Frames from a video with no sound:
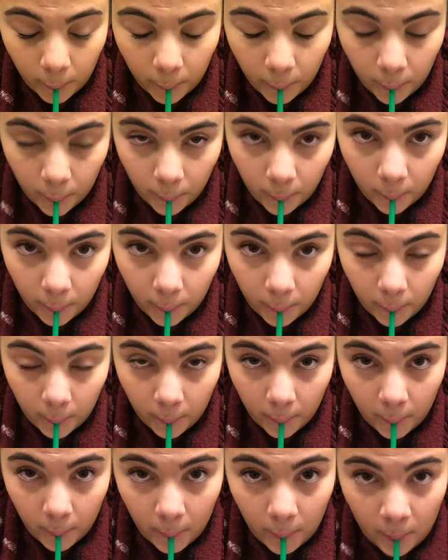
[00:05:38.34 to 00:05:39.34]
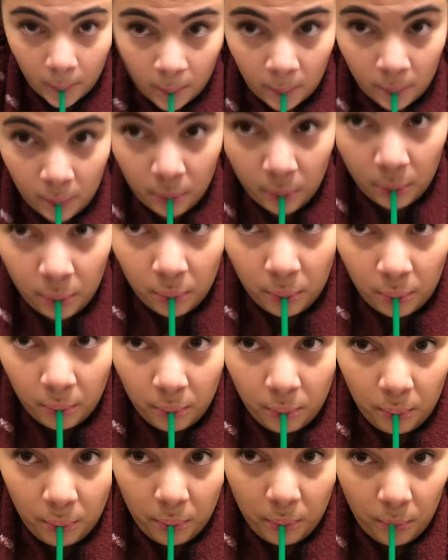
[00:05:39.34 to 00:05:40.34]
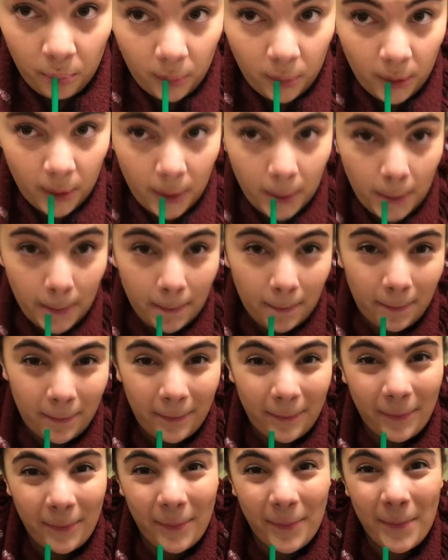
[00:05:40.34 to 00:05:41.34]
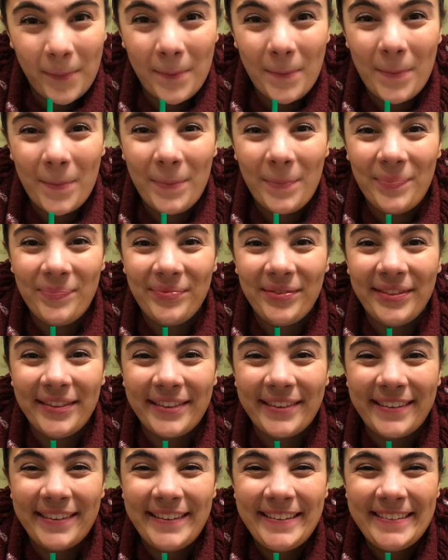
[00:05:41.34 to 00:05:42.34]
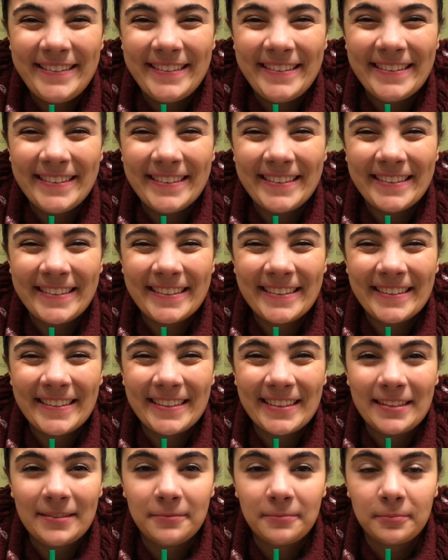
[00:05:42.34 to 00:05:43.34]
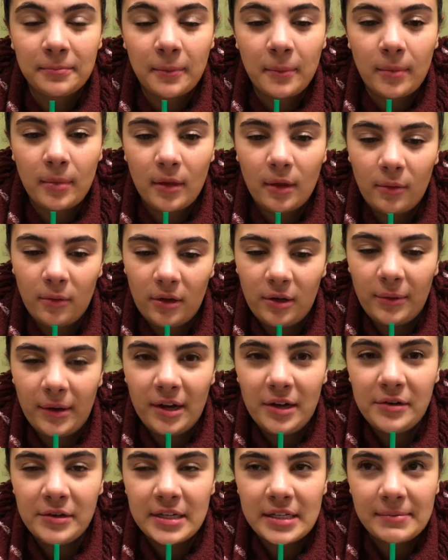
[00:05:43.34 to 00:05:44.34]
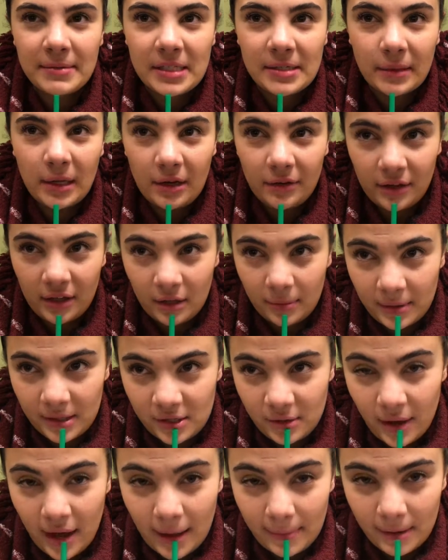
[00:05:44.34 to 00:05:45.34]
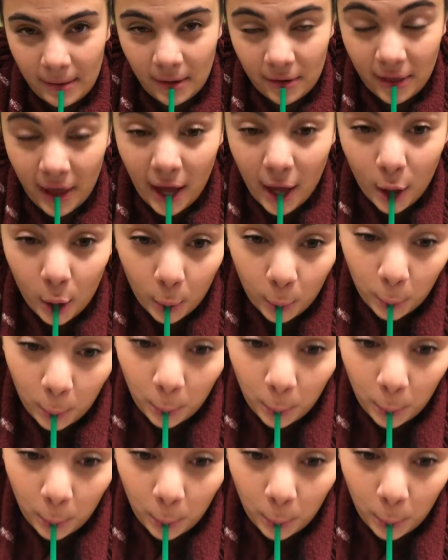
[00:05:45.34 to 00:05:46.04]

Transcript: Kaeleigh and I are gonna go meet the Grinch. Hopefully he's not mean. Well, I ran Christmas, so I don't will be too happy about that.